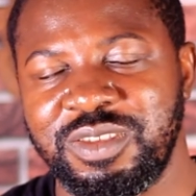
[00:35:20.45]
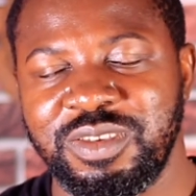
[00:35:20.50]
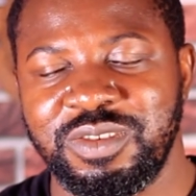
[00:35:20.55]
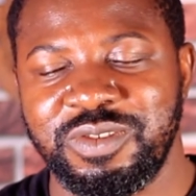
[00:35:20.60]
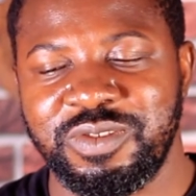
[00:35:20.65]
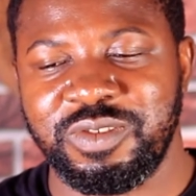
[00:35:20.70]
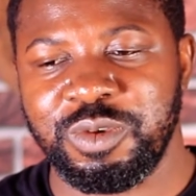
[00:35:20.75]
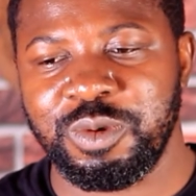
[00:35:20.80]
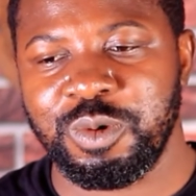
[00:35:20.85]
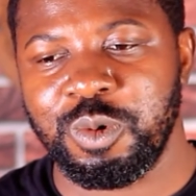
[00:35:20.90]
And
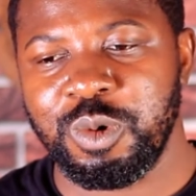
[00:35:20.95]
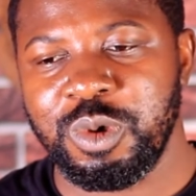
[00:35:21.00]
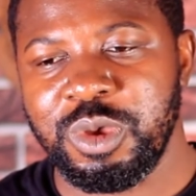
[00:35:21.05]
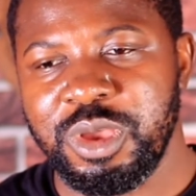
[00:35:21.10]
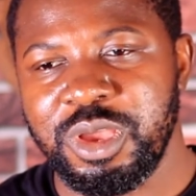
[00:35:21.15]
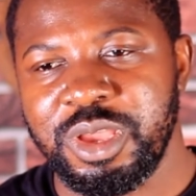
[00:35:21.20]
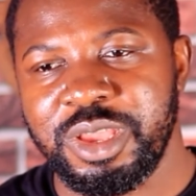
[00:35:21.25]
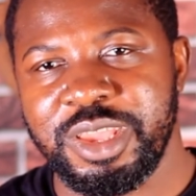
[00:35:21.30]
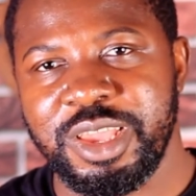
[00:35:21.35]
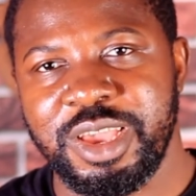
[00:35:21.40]
so,
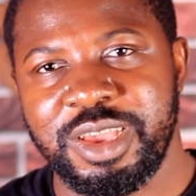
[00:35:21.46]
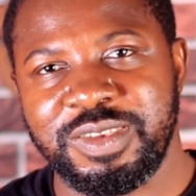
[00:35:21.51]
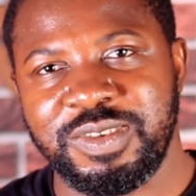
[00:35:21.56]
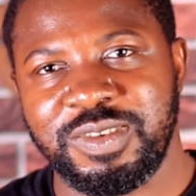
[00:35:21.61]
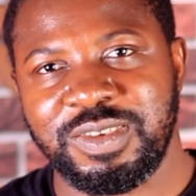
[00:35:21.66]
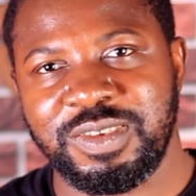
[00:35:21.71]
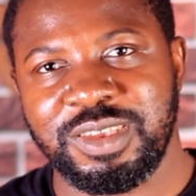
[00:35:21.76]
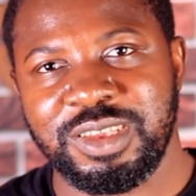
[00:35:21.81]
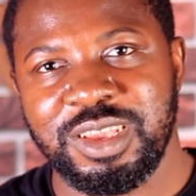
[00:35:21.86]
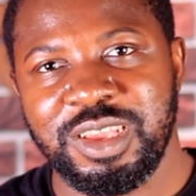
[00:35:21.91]

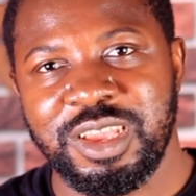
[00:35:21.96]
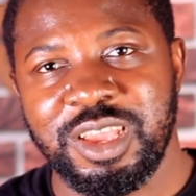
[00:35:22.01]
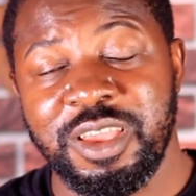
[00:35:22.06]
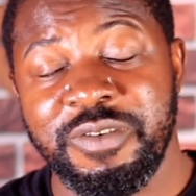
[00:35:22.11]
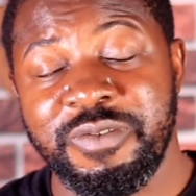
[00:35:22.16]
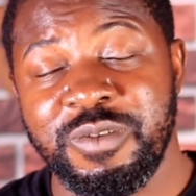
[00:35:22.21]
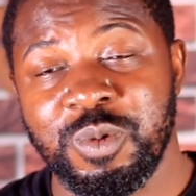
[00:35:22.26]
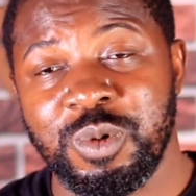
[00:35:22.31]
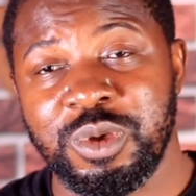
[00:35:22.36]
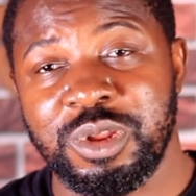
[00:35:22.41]
yes,
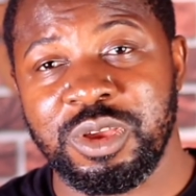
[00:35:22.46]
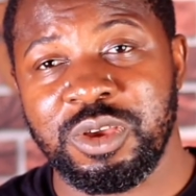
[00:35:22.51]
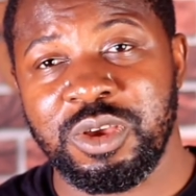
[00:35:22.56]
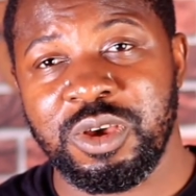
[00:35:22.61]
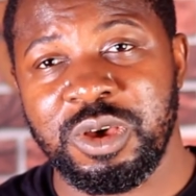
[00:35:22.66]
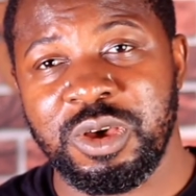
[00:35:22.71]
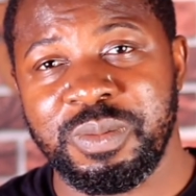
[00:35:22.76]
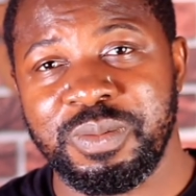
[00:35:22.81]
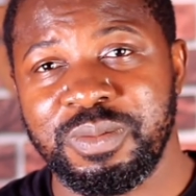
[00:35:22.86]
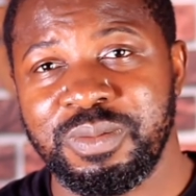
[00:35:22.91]
if you want to
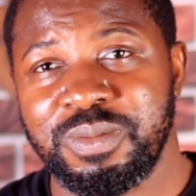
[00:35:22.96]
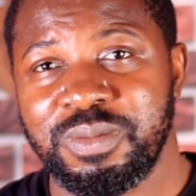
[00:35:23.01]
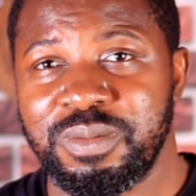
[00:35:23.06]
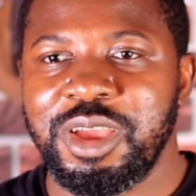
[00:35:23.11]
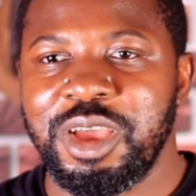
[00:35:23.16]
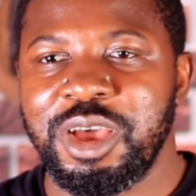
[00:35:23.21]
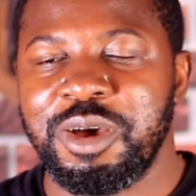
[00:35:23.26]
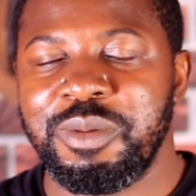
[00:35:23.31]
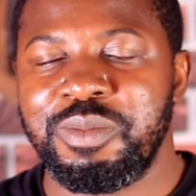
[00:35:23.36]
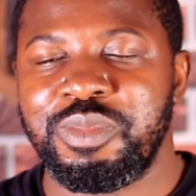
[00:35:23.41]
come,
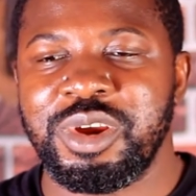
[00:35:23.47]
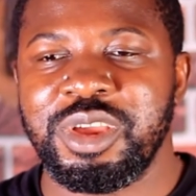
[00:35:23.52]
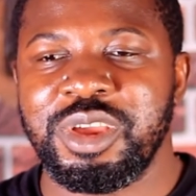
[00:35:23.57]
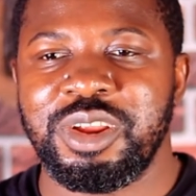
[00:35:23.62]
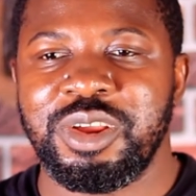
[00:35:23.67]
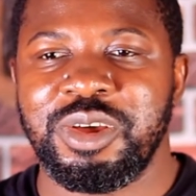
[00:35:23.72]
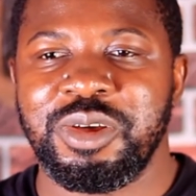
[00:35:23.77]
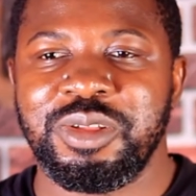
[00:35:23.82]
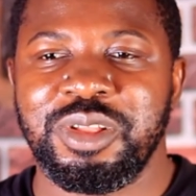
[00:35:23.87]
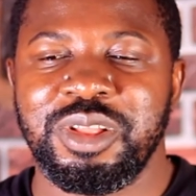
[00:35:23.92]
bring
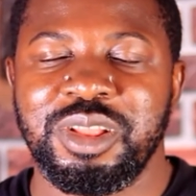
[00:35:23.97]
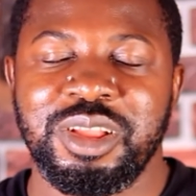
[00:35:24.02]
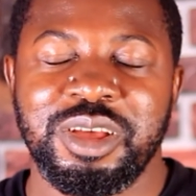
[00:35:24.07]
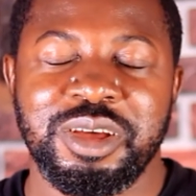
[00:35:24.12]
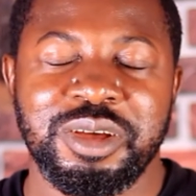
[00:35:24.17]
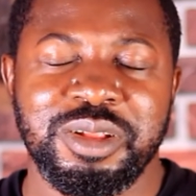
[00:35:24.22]
it on.